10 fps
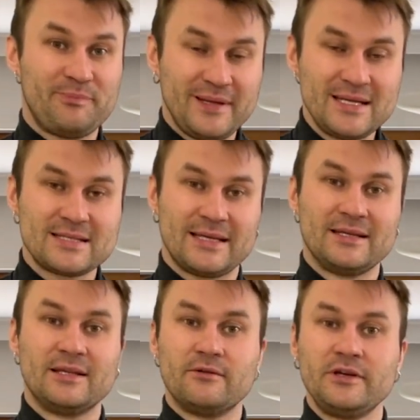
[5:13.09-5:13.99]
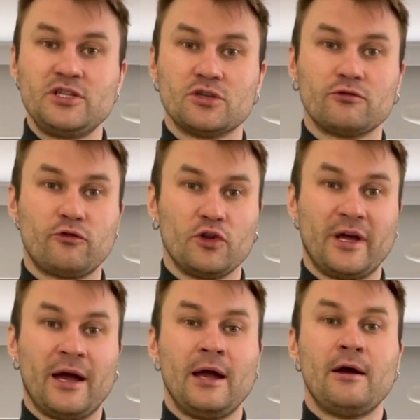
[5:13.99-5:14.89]
peace in the region
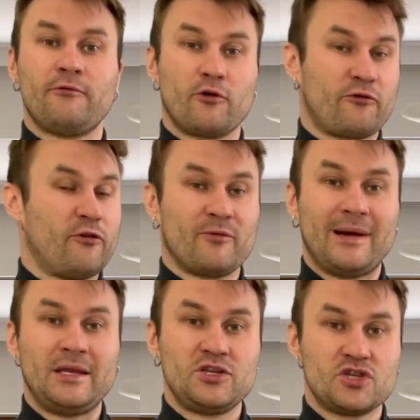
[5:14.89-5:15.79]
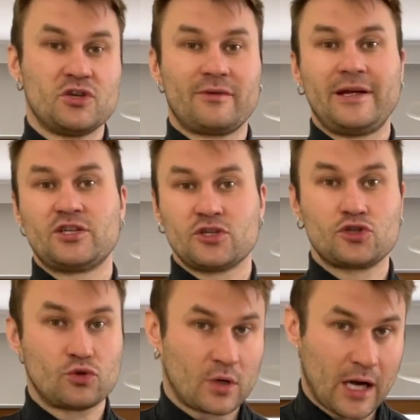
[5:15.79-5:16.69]
for many generations
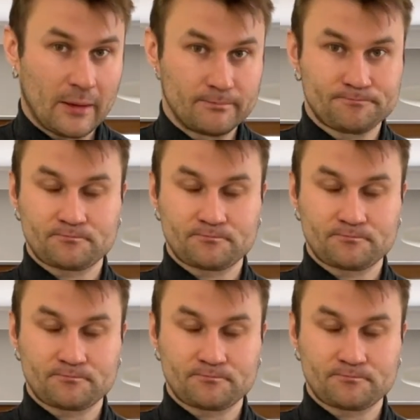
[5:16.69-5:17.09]
to come.